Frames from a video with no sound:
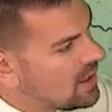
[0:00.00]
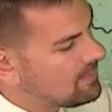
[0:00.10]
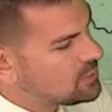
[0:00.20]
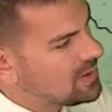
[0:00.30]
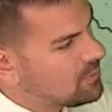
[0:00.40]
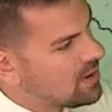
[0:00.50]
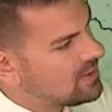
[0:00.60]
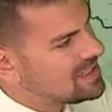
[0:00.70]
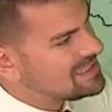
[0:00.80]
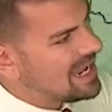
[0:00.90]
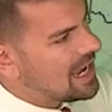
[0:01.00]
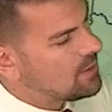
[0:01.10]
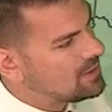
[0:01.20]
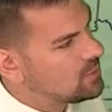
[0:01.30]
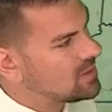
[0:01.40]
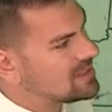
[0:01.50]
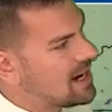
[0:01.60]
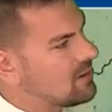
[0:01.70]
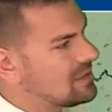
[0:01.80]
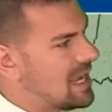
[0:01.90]
between where it is now and North
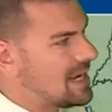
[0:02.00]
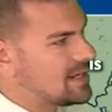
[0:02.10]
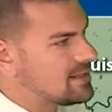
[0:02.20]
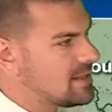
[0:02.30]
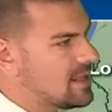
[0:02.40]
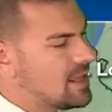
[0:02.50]
Carolina.